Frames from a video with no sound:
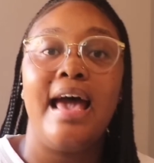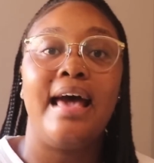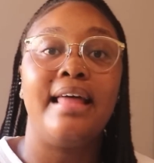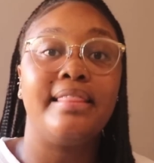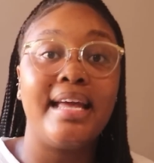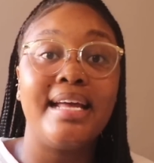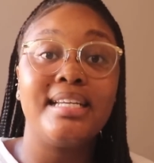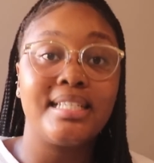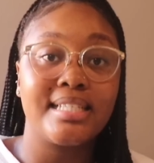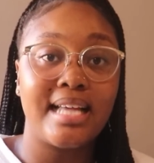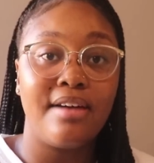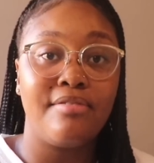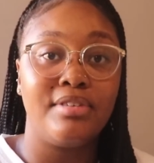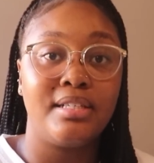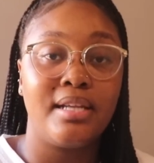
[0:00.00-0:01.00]
and they
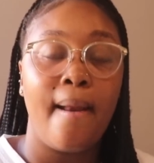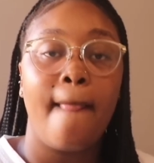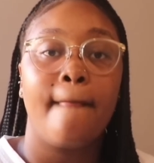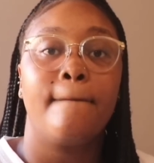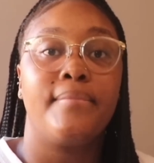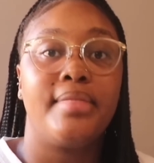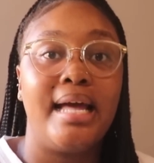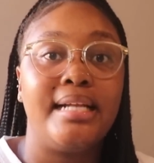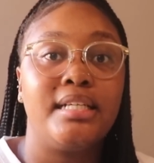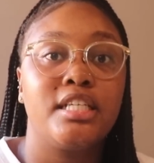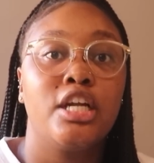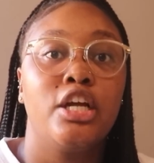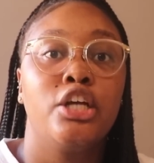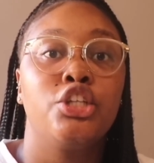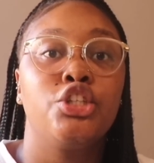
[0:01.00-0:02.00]
discovered
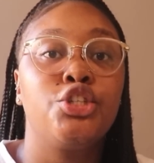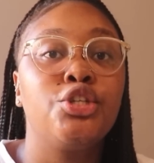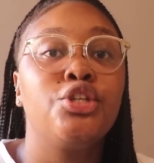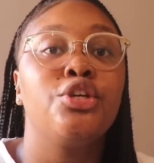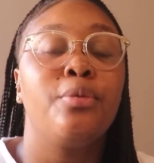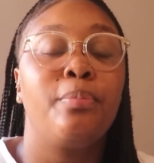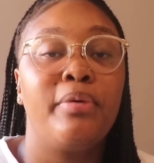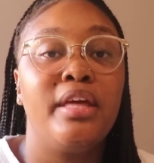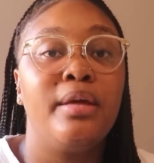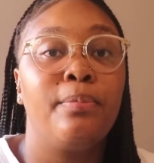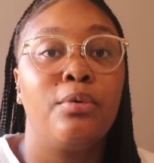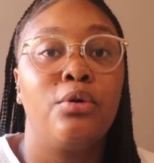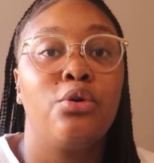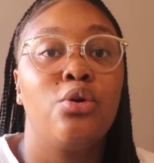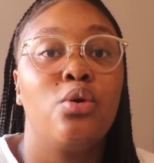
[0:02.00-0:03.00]
that two
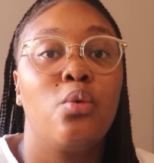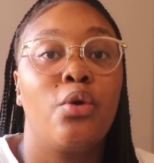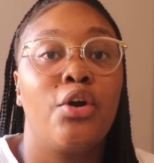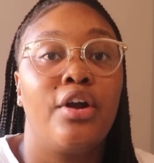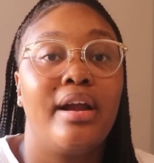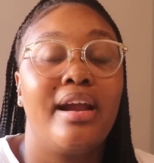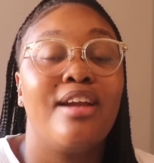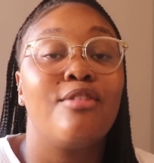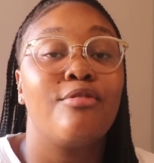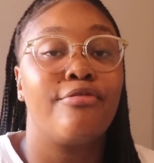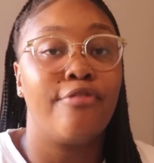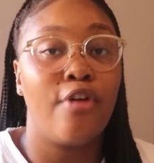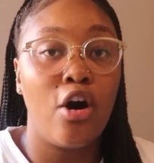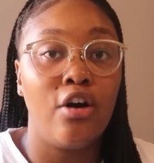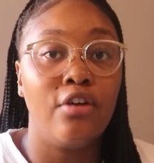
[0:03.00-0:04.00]
people who were
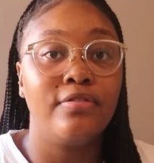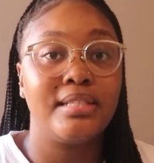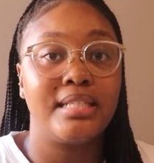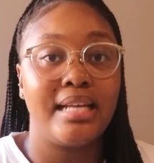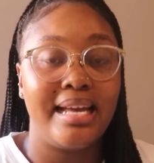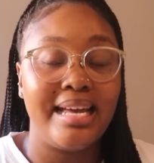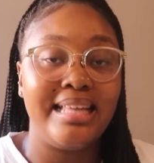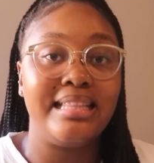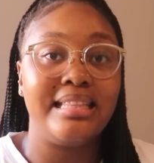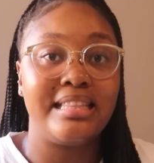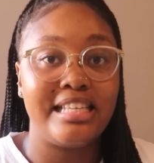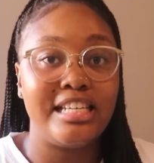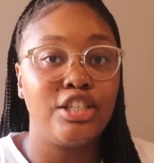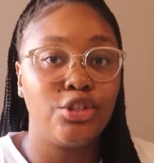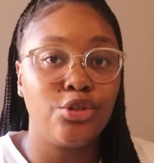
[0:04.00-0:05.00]
involved in
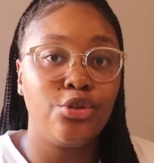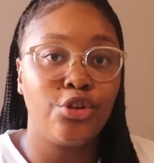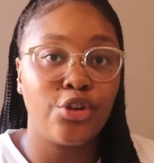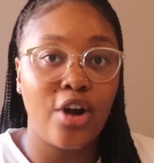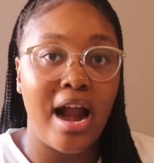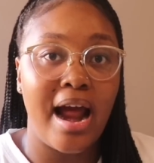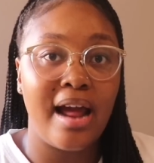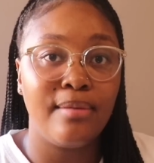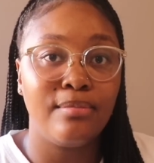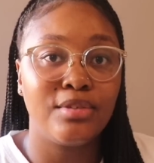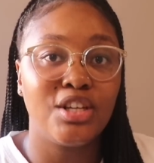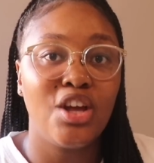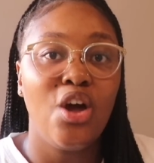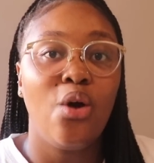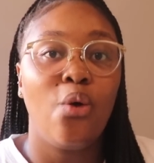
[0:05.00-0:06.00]
these two
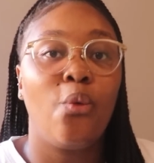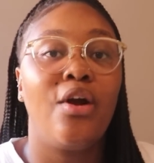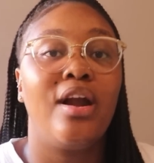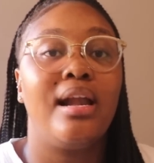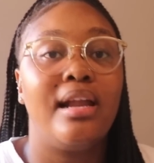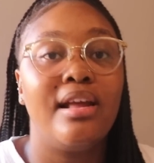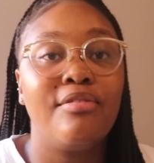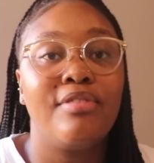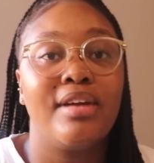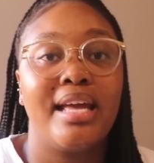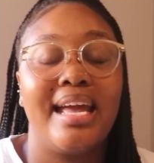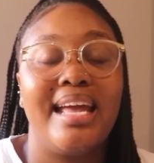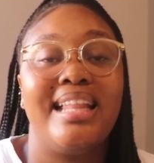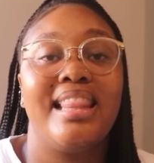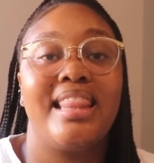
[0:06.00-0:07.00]
crimes were living
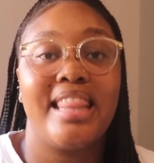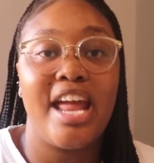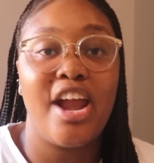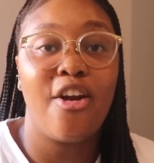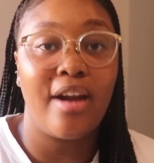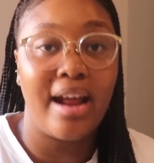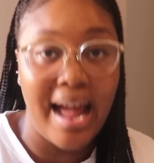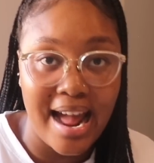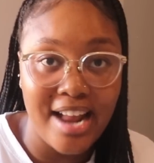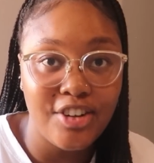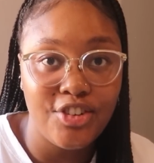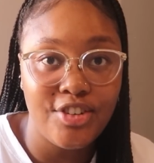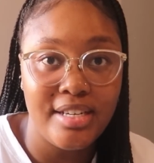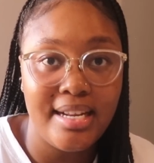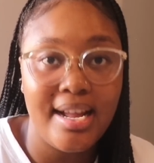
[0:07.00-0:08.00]
in their
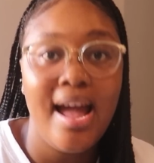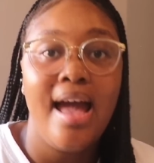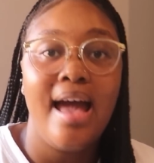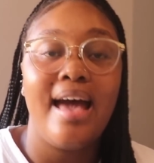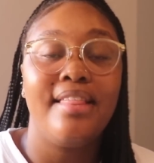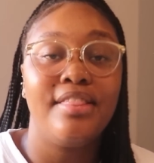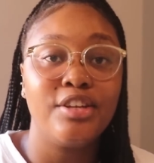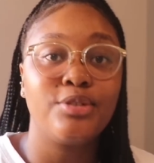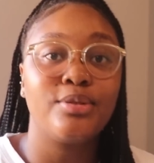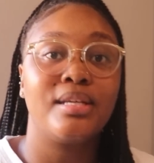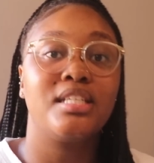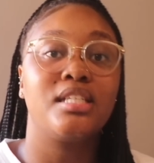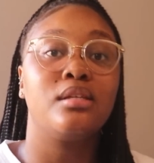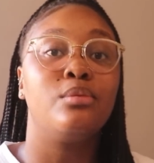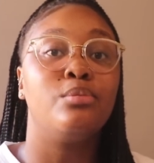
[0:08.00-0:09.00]
country, and this
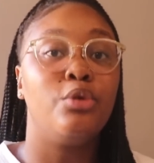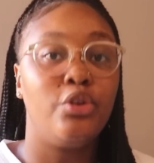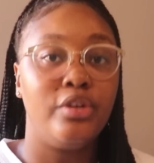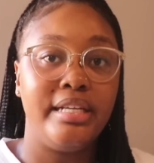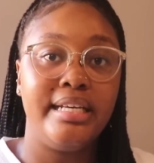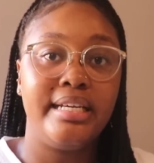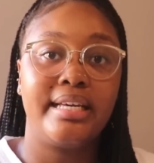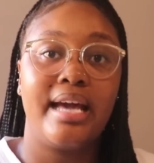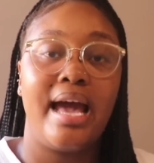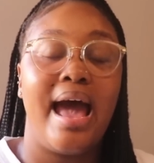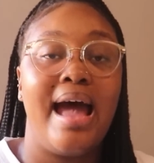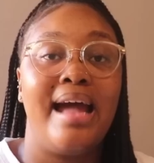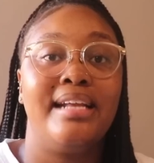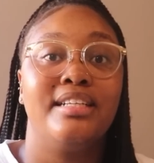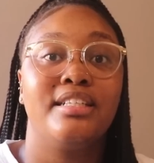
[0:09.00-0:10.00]
was Monique
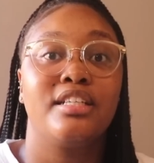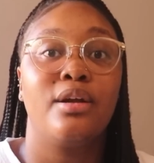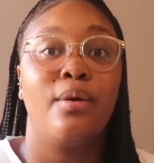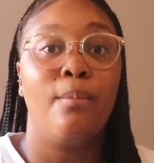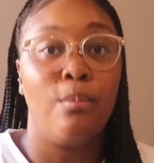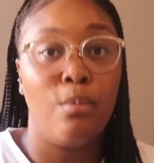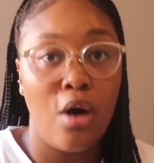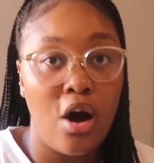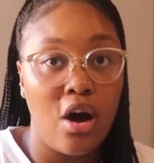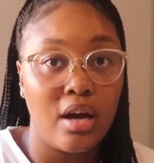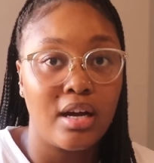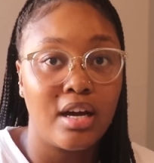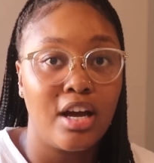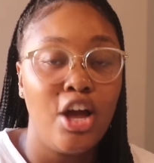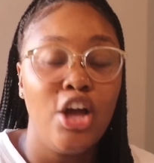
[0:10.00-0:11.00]
and
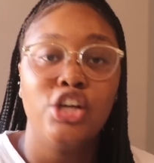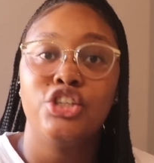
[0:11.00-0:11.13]
Mark.